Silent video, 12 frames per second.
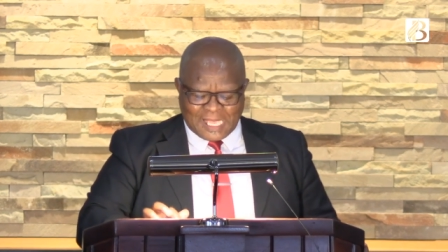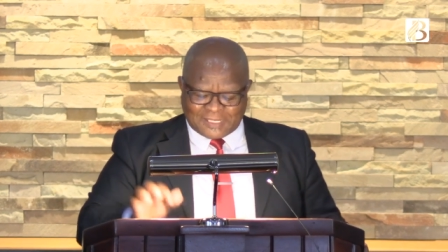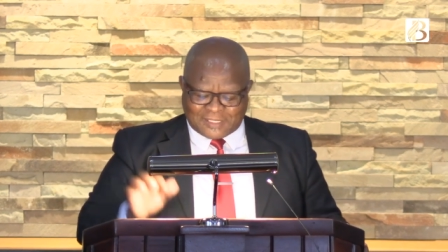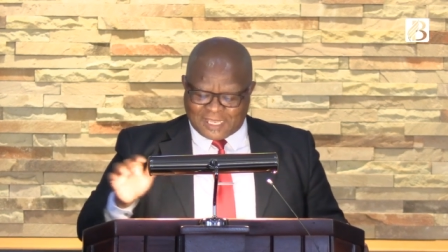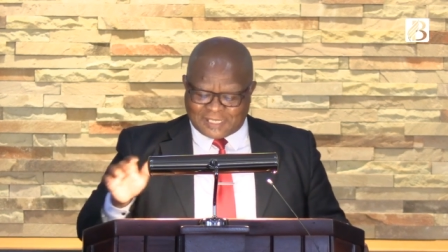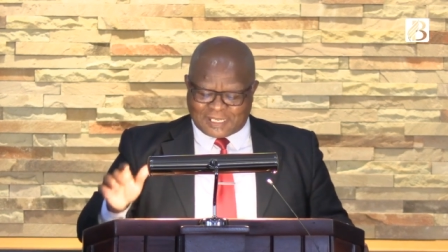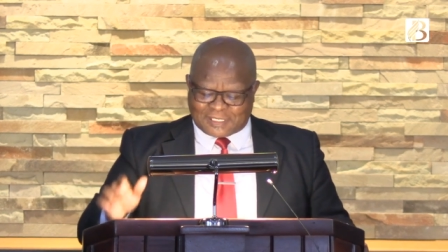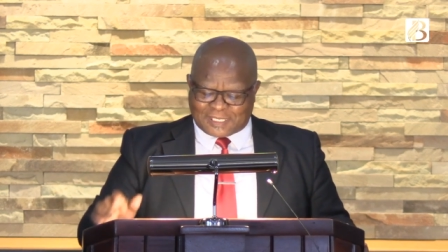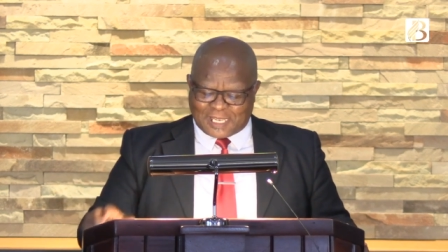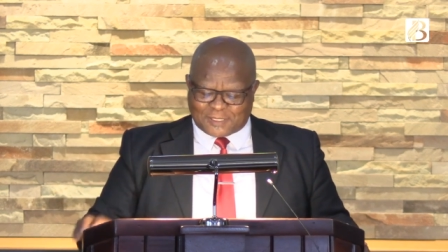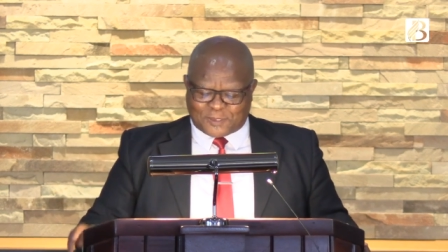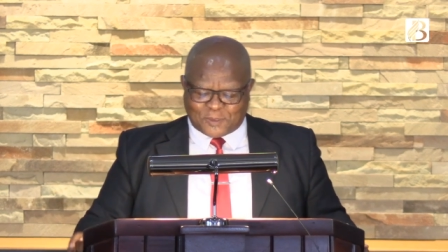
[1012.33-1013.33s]
Jesus
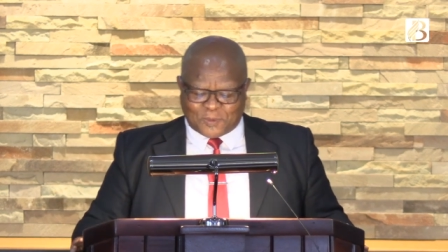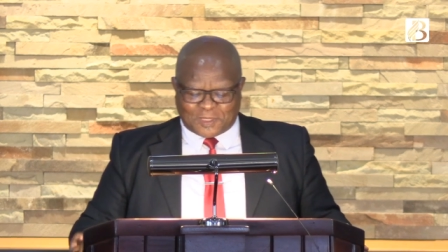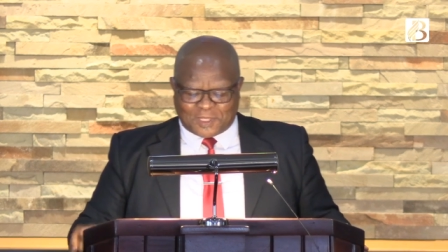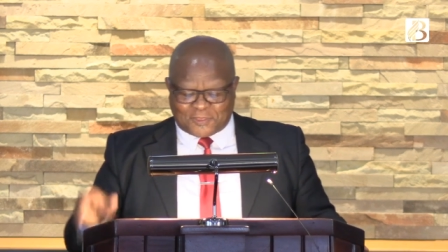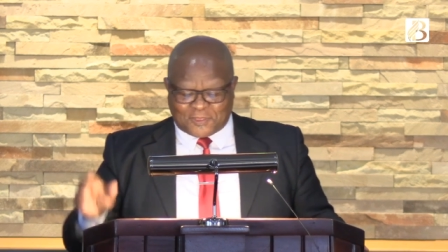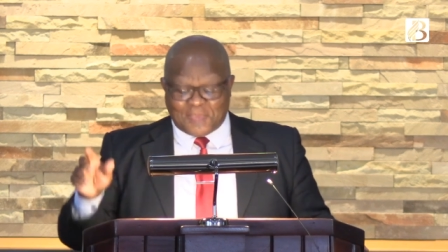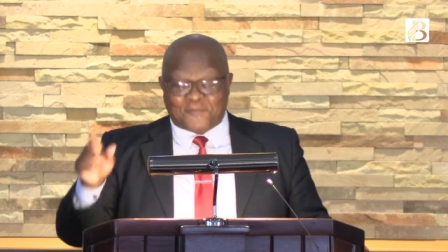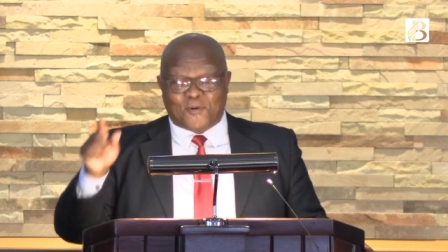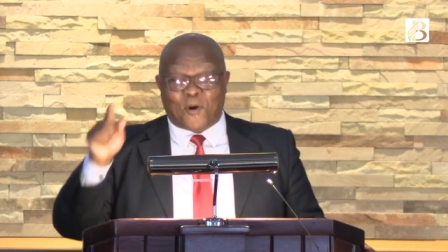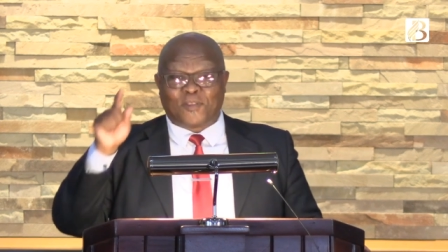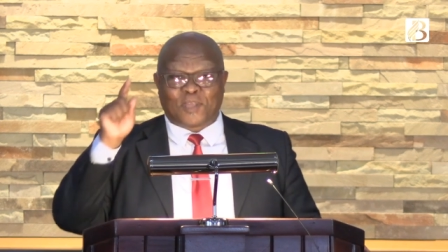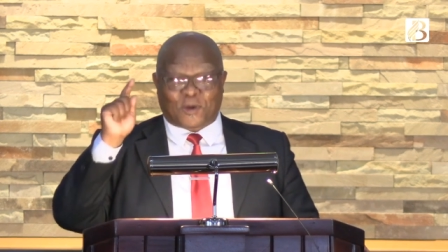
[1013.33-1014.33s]
said to the thief
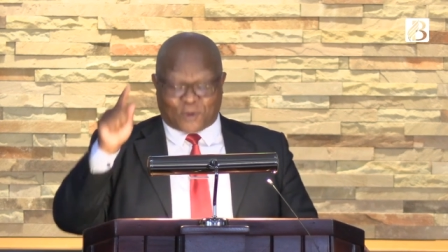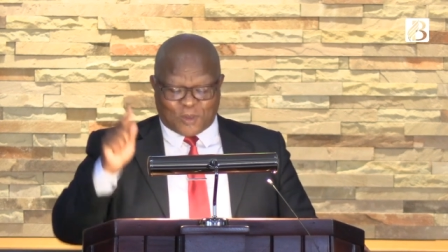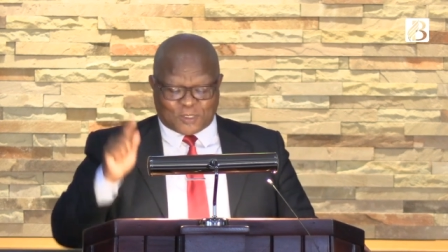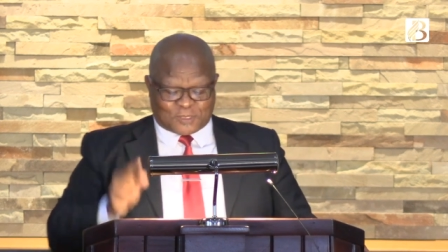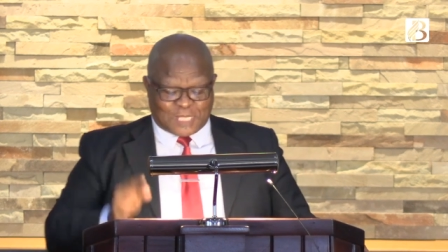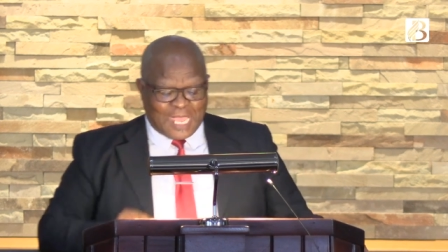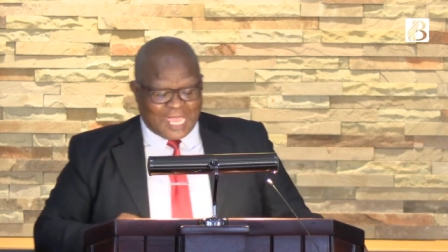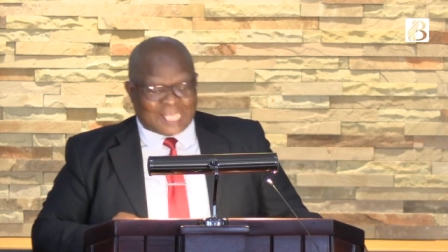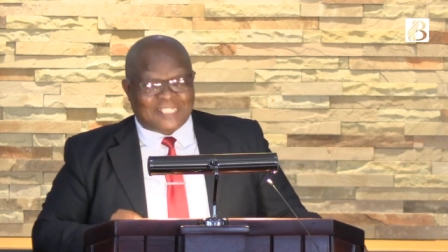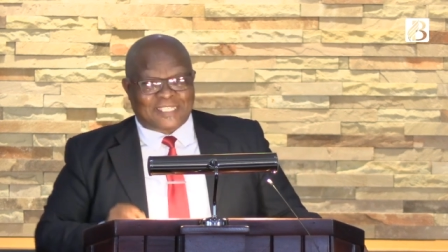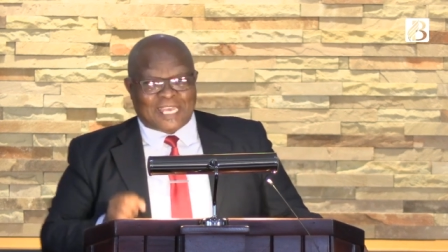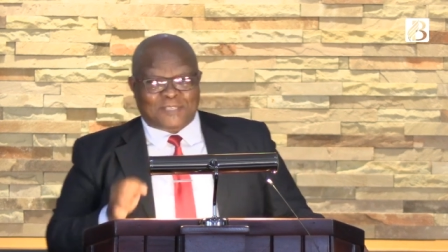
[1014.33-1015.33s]
on the cross, "I
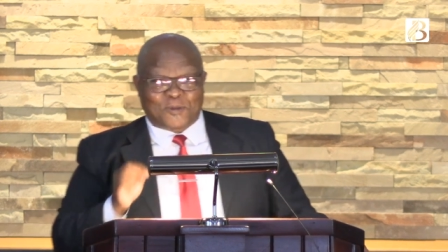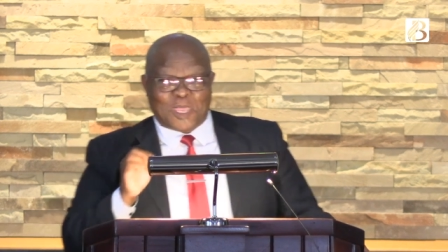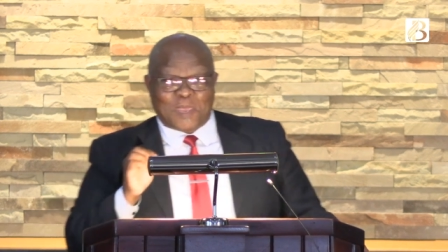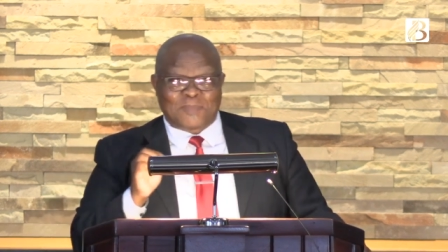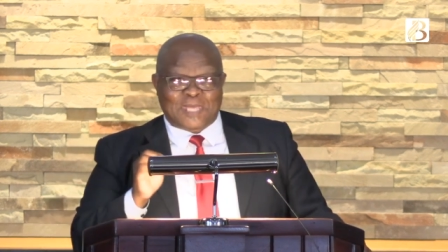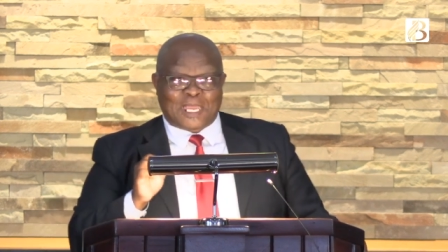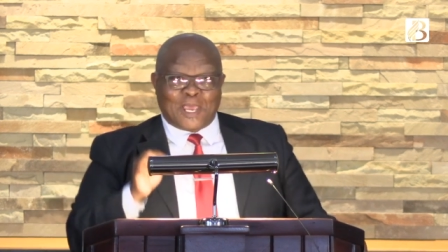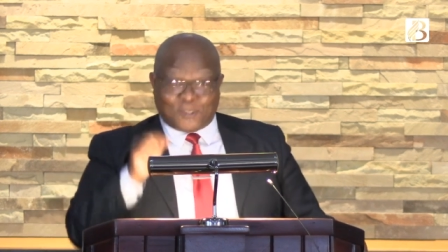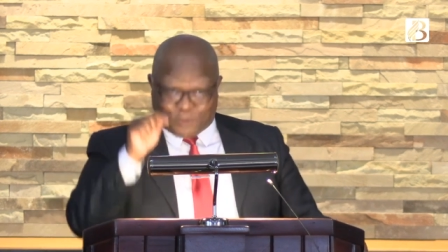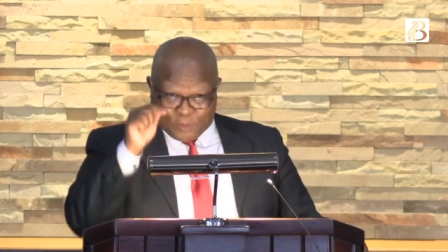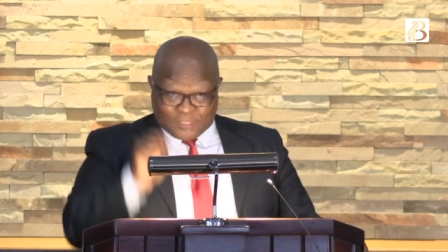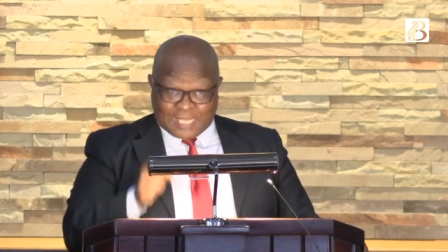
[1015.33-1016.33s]
said to him that
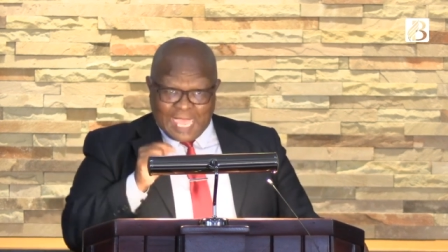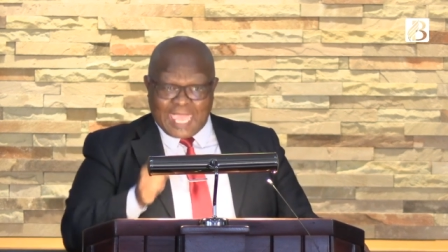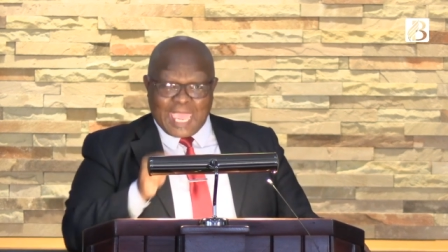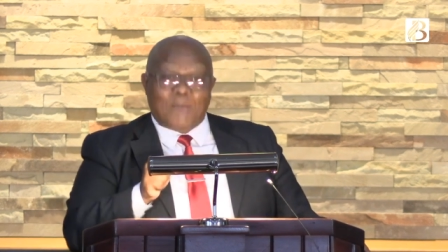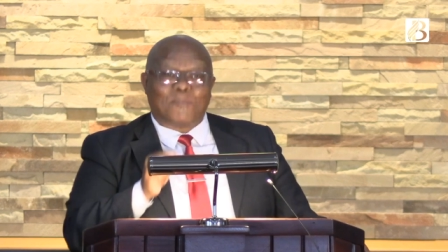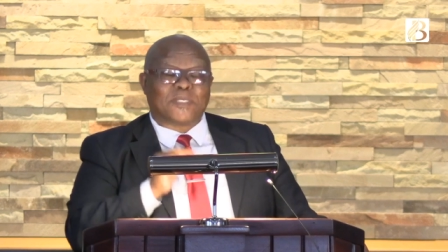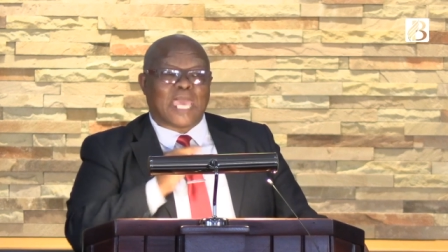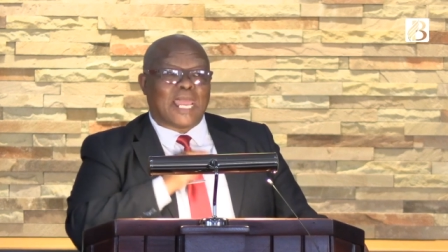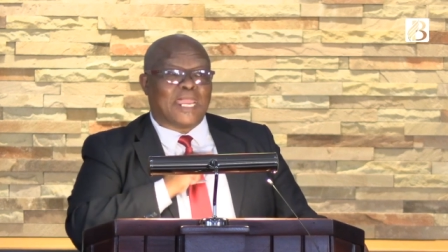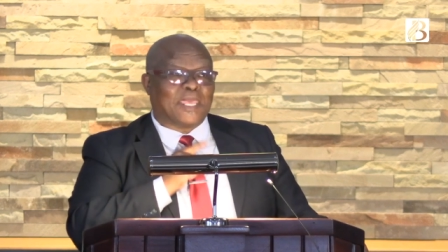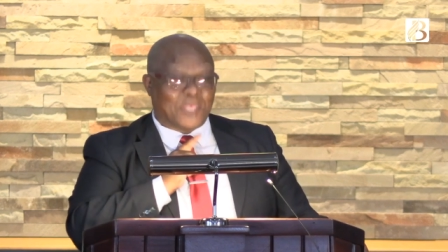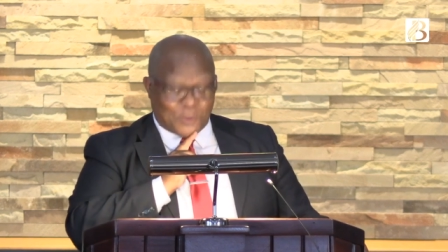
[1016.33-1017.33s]
today I'm
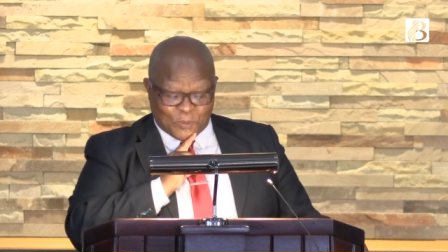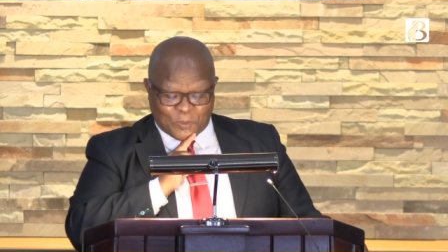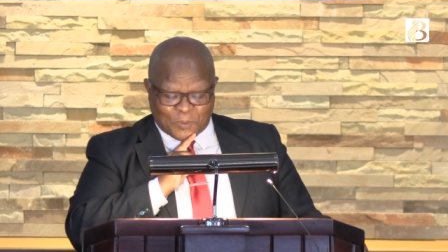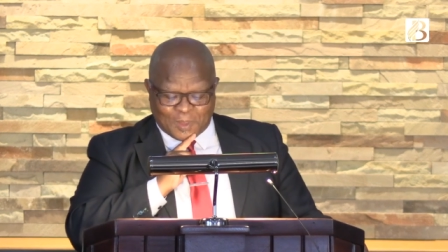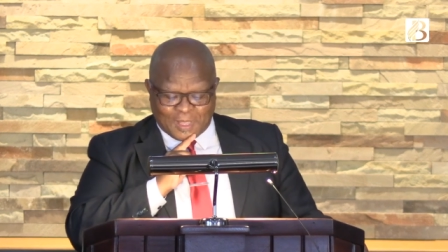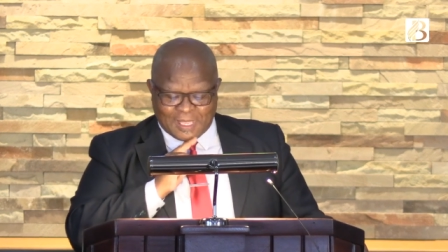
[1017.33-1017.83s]
telling you,